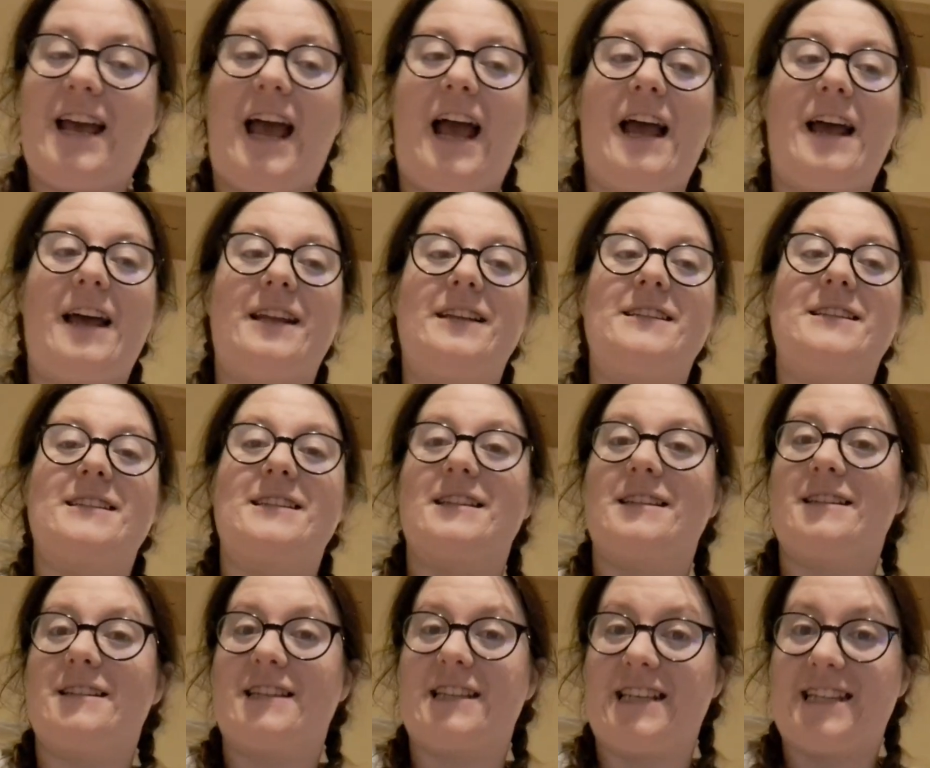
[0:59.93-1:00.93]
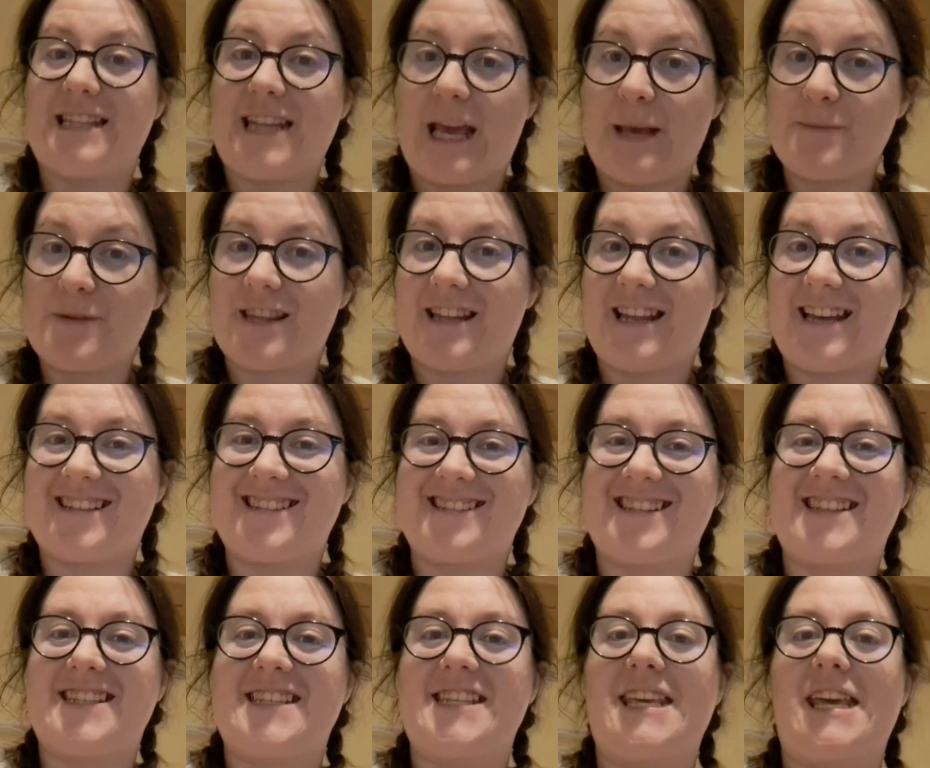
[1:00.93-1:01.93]
And the names of the letters are
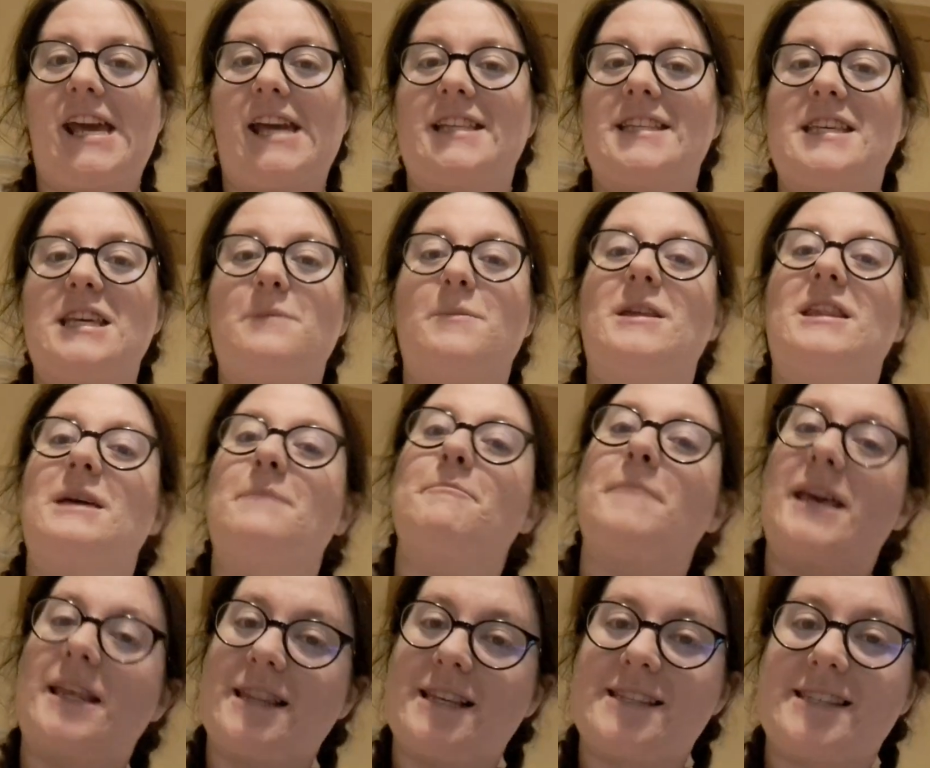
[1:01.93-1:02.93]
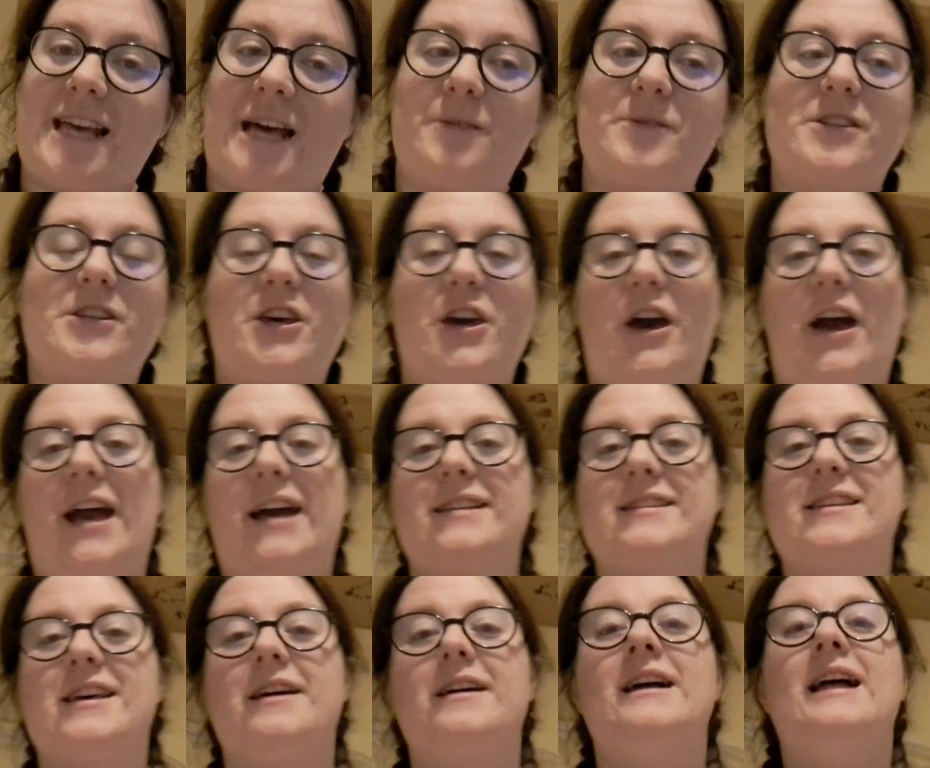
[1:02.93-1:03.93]
c-a-t, but they make the sounds k, a,
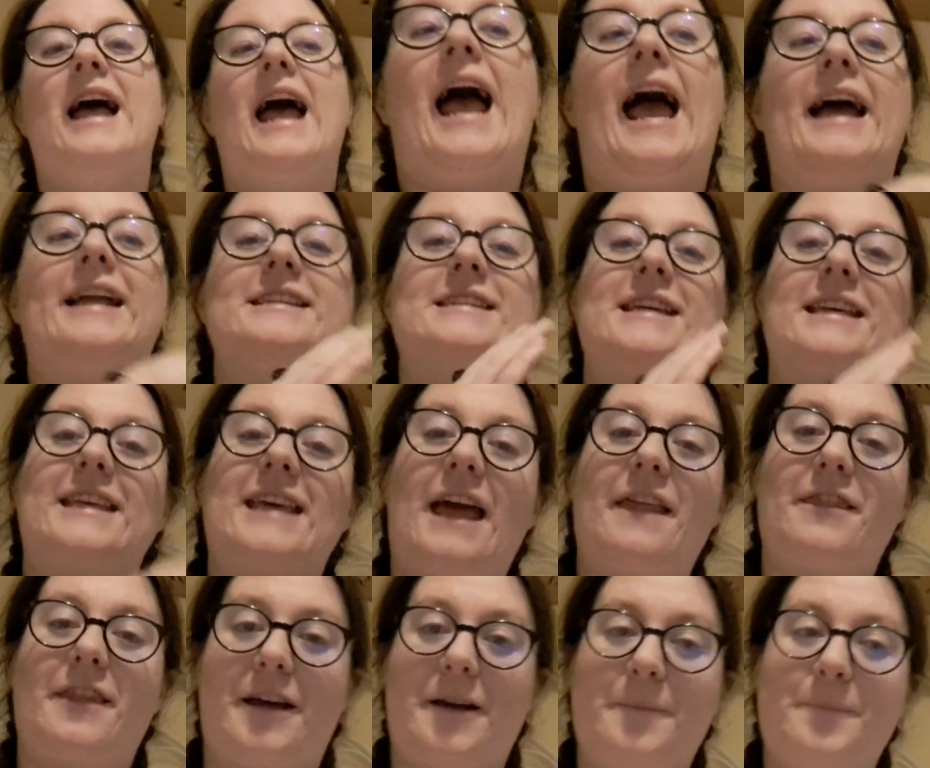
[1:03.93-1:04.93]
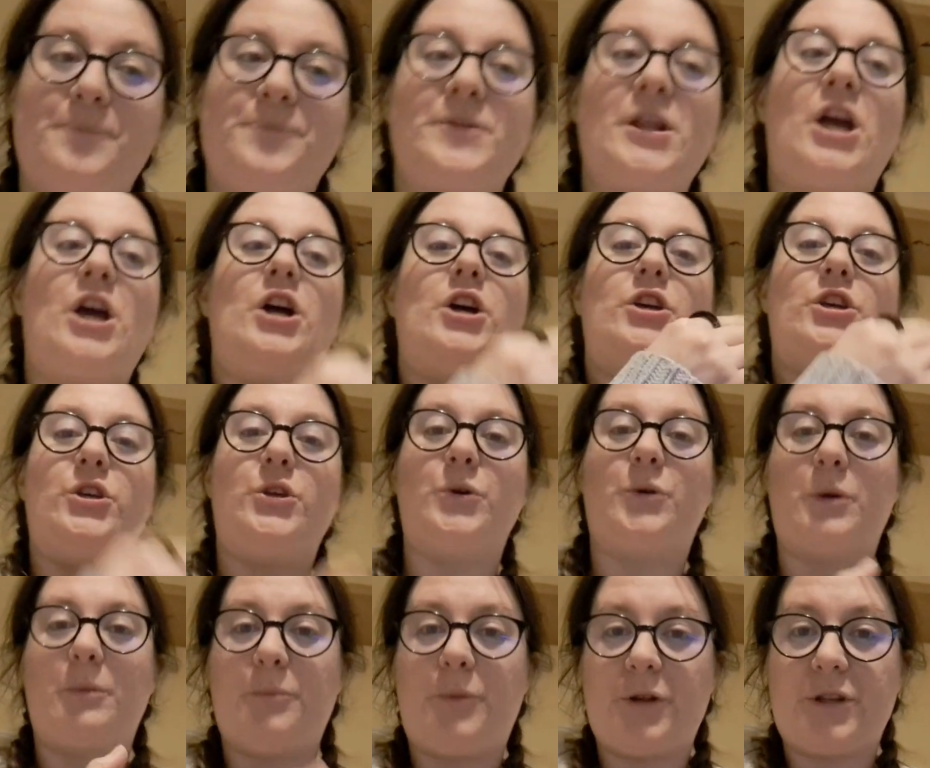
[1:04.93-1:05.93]
t. And together, you
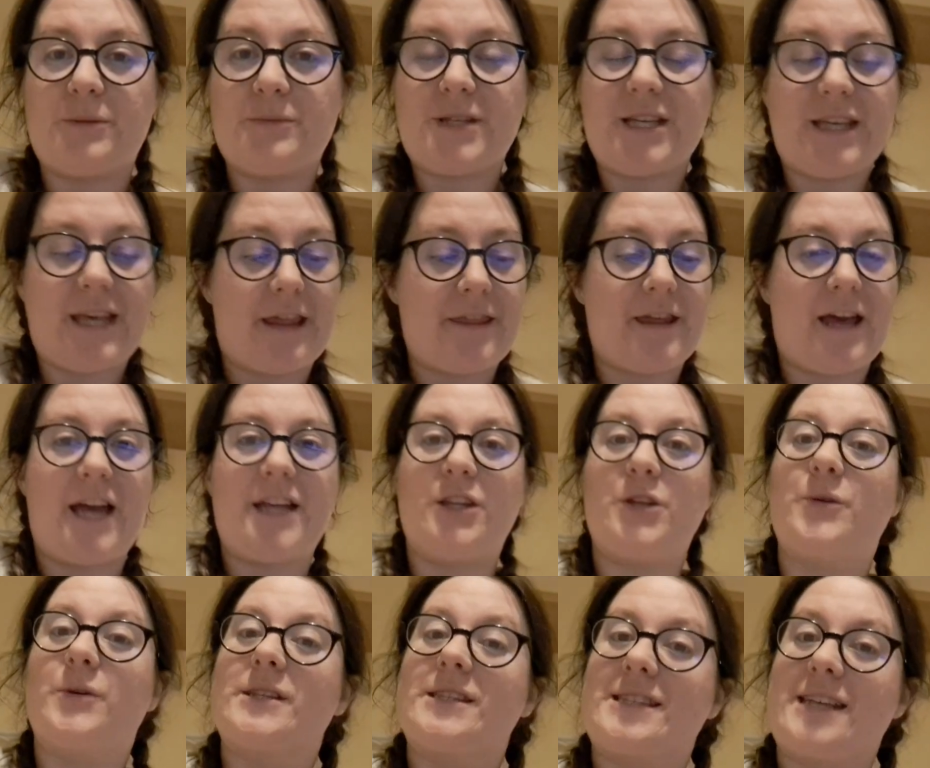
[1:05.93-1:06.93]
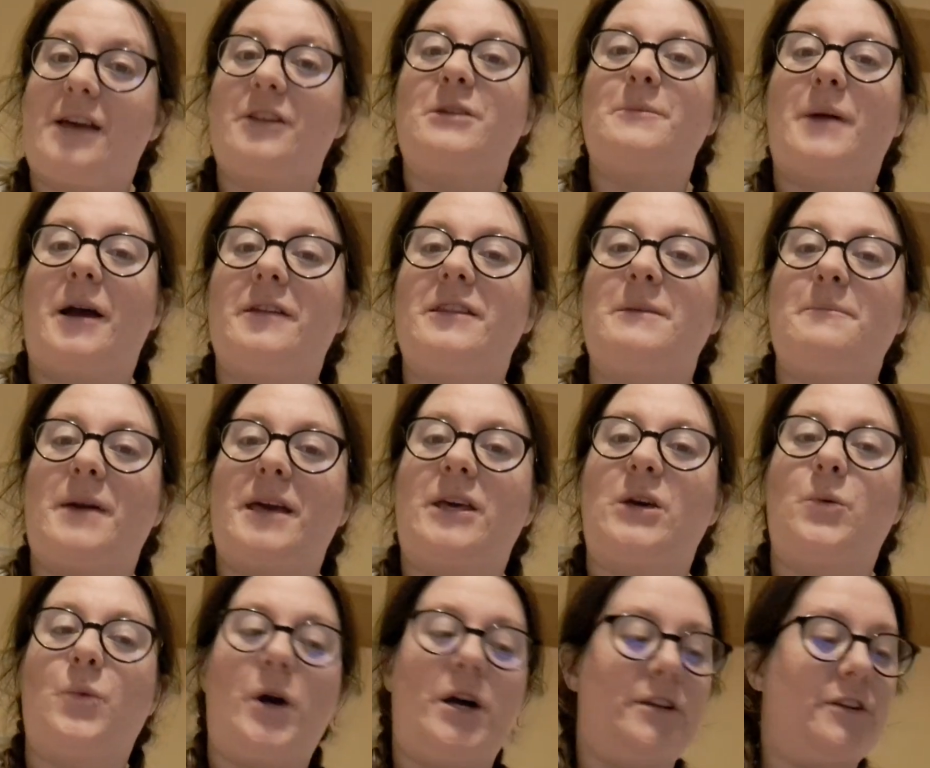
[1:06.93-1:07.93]
can put them together and you can sound them out and they
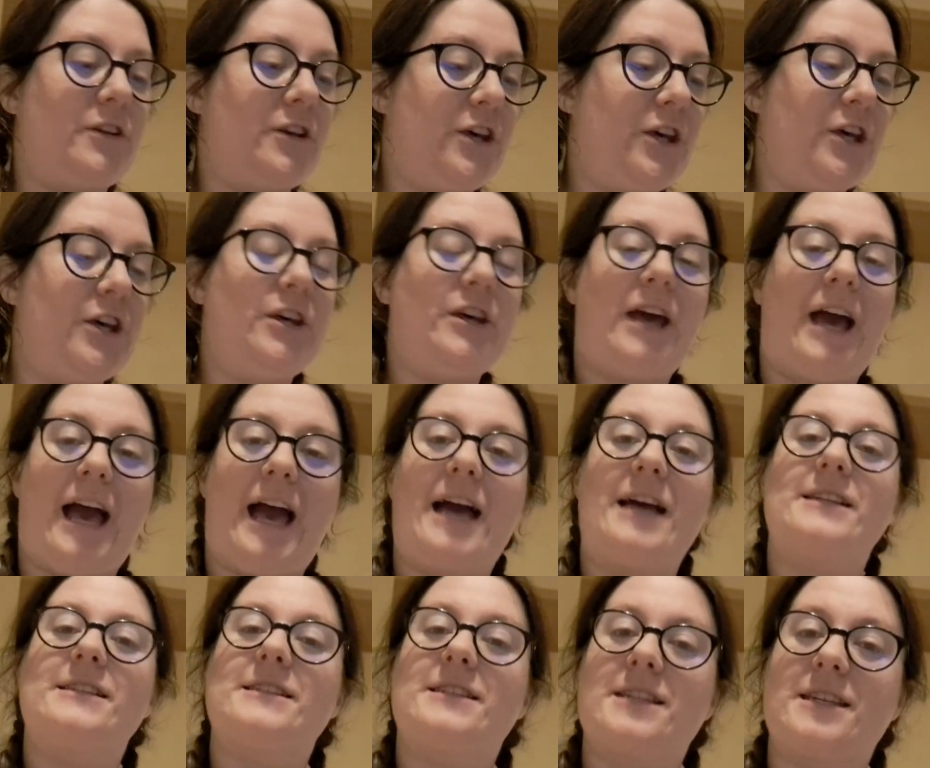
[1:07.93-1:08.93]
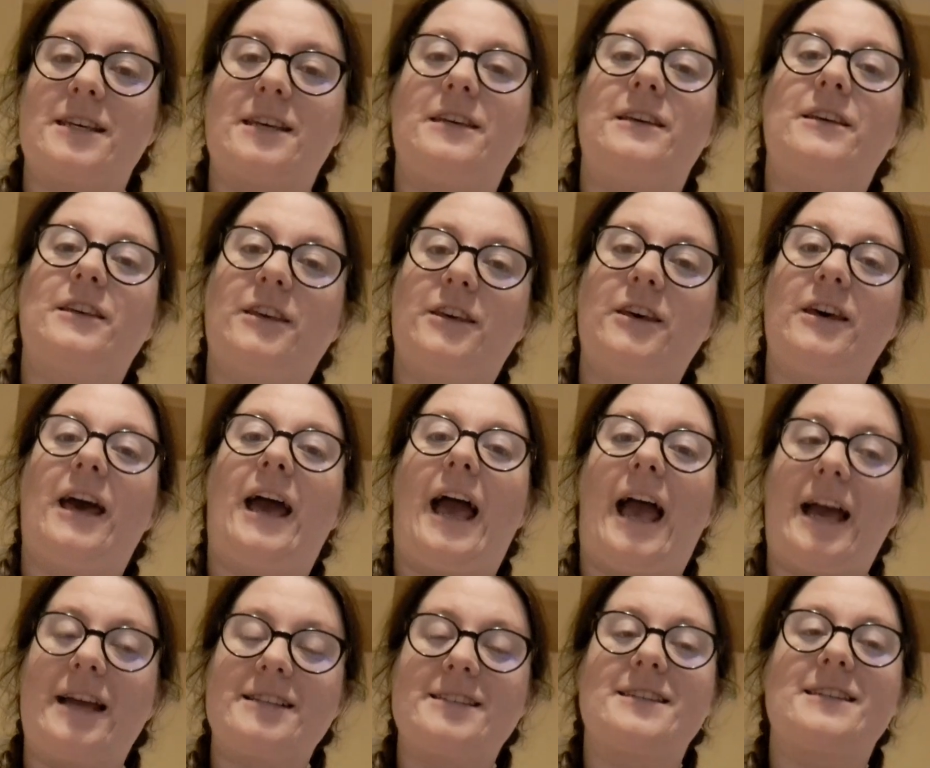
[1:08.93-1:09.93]
make a word. K, a, t, k,
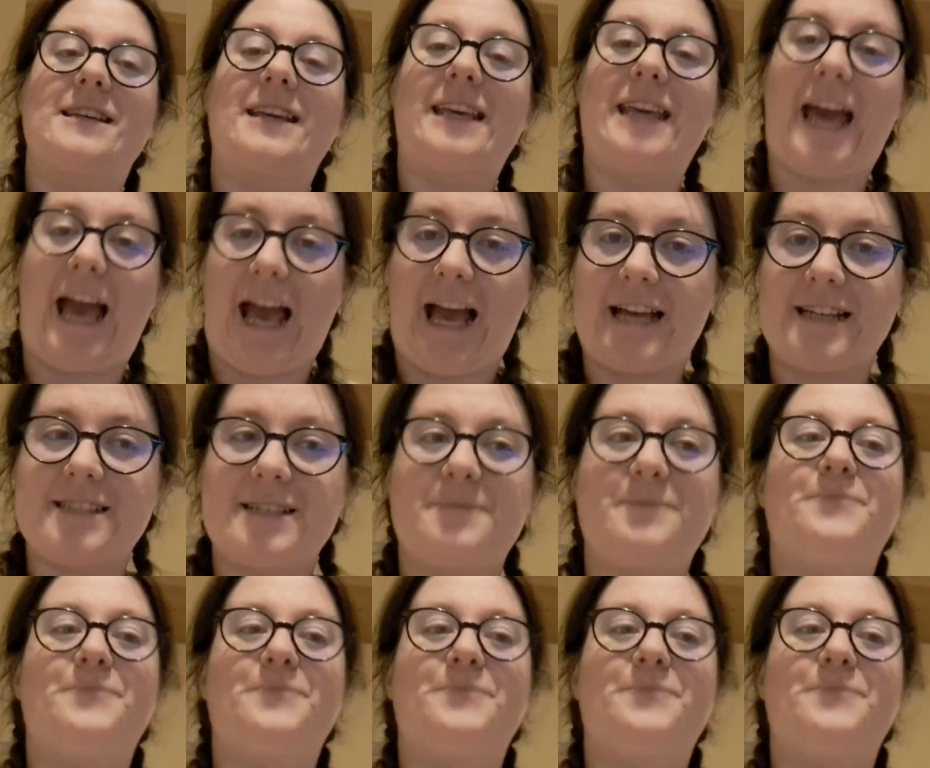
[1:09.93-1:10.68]
a, t, cat.